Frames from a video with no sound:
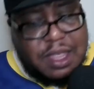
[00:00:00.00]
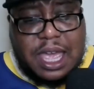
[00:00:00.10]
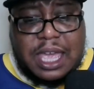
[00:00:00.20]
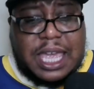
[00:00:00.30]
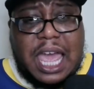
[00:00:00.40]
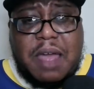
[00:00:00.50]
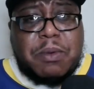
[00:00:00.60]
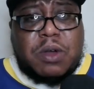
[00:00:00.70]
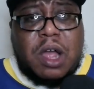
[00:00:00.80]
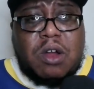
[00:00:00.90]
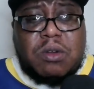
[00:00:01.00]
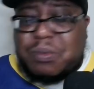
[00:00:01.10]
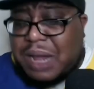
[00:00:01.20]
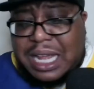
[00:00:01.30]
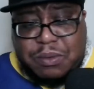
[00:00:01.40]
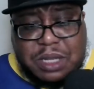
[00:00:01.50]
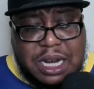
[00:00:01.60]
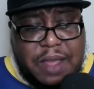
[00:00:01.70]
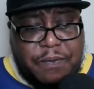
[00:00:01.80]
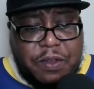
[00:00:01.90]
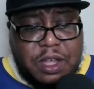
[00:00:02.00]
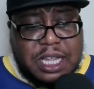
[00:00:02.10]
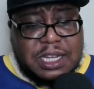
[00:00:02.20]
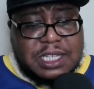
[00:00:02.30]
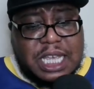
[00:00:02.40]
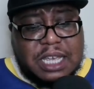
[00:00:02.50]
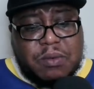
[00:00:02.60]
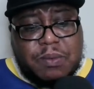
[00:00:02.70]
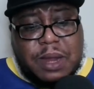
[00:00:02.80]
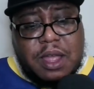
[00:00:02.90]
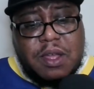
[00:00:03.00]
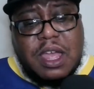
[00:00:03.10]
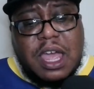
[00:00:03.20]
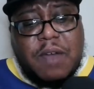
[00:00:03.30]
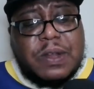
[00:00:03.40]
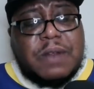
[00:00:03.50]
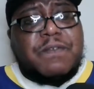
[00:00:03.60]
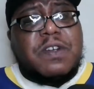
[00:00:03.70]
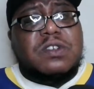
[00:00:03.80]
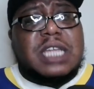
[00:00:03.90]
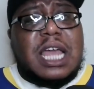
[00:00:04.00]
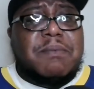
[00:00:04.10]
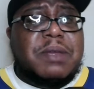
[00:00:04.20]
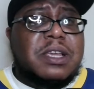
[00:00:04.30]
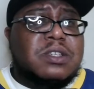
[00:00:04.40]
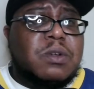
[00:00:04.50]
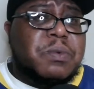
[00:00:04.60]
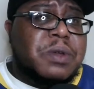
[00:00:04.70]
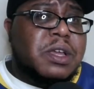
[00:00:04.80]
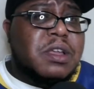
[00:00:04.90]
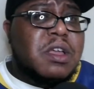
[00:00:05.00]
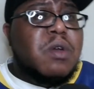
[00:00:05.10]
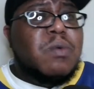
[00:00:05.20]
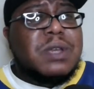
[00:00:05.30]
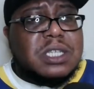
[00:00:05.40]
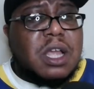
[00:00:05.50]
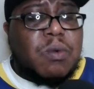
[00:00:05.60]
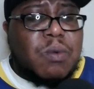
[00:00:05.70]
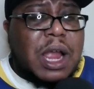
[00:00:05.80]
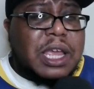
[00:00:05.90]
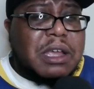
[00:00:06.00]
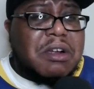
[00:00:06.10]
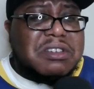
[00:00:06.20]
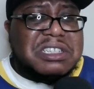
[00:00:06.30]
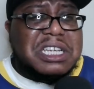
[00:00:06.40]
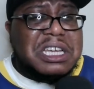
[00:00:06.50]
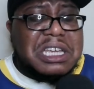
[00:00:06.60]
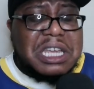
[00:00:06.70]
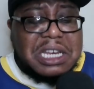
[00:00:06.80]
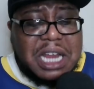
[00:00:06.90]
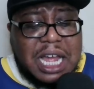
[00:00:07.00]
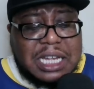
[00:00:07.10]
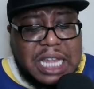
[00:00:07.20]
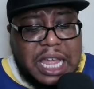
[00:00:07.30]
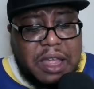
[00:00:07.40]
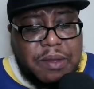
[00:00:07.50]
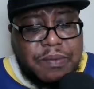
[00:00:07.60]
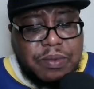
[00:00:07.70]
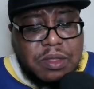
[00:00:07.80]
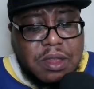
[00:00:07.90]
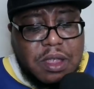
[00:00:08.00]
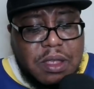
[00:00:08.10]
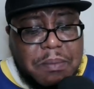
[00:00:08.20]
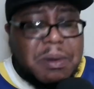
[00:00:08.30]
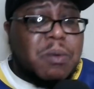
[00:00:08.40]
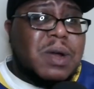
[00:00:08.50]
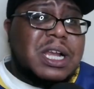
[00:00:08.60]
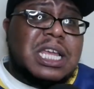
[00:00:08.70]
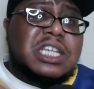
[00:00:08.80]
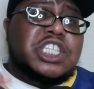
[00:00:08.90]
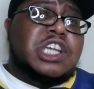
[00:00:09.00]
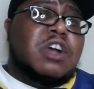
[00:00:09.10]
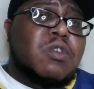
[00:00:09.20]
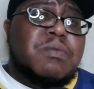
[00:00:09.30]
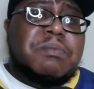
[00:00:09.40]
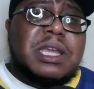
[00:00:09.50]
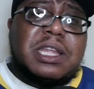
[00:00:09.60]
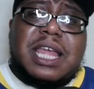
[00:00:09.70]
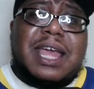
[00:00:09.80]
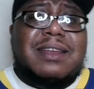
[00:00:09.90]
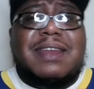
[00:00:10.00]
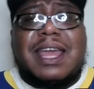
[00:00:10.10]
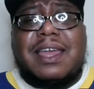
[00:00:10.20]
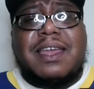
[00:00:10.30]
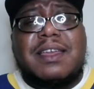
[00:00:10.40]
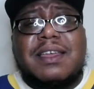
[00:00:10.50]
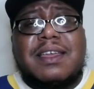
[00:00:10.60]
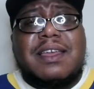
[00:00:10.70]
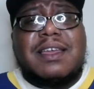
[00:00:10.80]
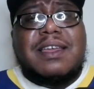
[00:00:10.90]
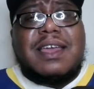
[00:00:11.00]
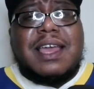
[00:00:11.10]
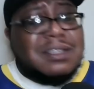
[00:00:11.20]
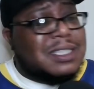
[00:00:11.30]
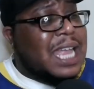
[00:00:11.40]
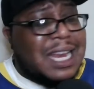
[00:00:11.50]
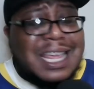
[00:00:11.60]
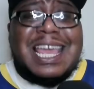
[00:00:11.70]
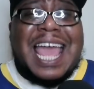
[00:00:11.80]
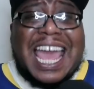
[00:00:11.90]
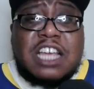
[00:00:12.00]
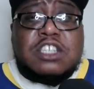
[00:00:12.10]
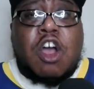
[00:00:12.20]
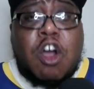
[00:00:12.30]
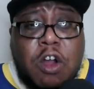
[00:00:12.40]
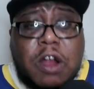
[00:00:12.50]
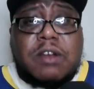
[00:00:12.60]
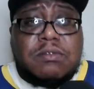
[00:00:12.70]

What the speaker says: And Campbell caught him right with the left hook in the second round. And for the first time in his career, we saw Ryan Garcia get knocked down. But what he showed me that day is that he has heart.